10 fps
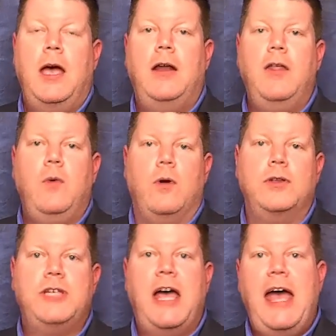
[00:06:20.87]
In other
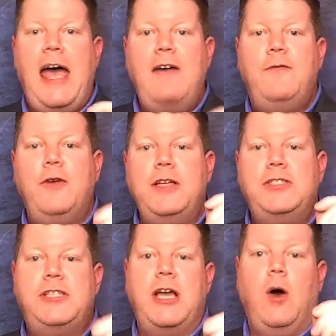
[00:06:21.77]
words, every
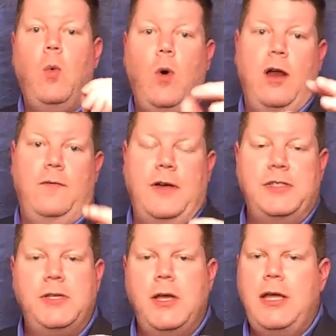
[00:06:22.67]
single one of
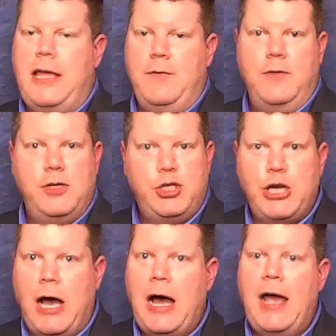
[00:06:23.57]
us, even the
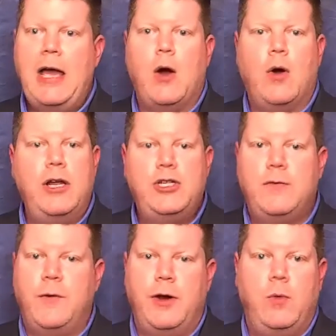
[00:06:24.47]
shy or
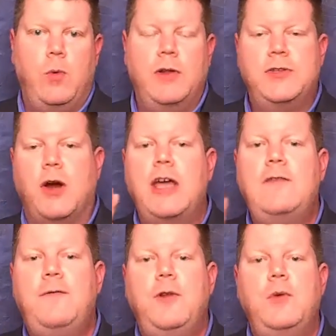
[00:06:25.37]
introverted ones, are
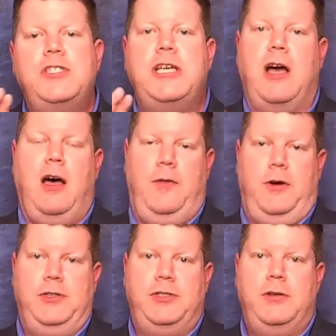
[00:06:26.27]
influencing
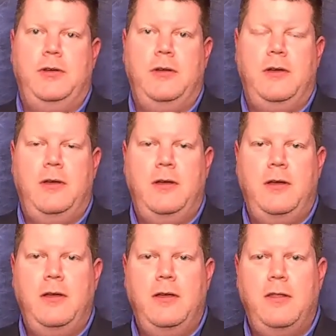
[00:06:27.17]
others.
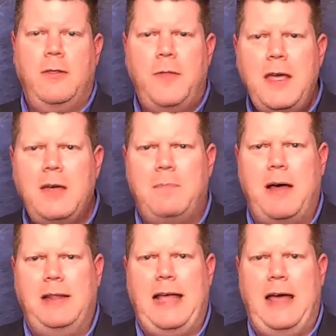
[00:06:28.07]
Think
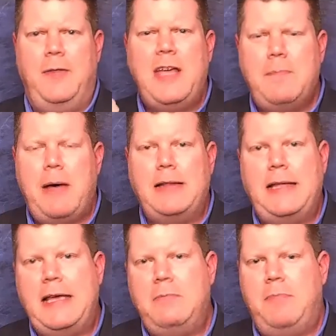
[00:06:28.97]
about that. Think about
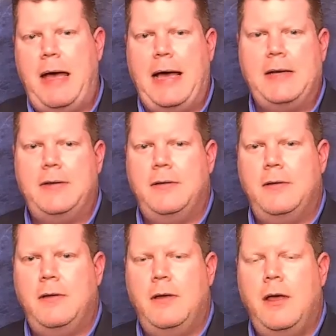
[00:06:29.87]
the impact.
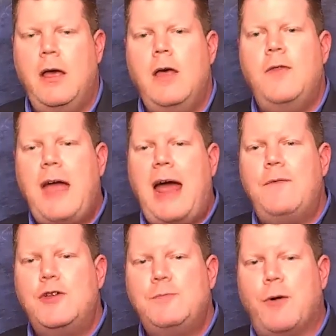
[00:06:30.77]
The
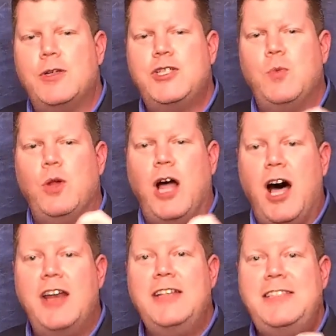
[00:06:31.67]
average person will
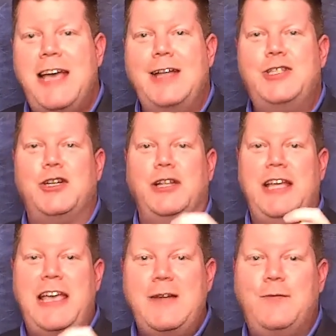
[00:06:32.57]

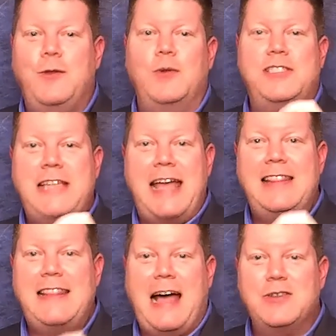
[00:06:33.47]
unintentionally influence
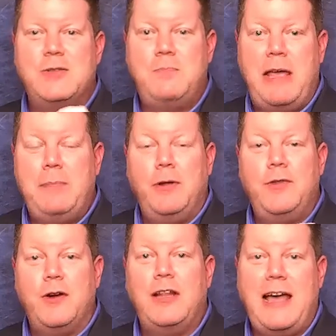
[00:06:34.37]
10,000 people
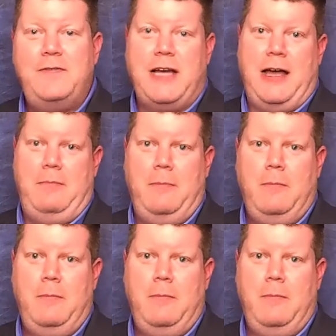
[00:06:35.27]
in their lifetime.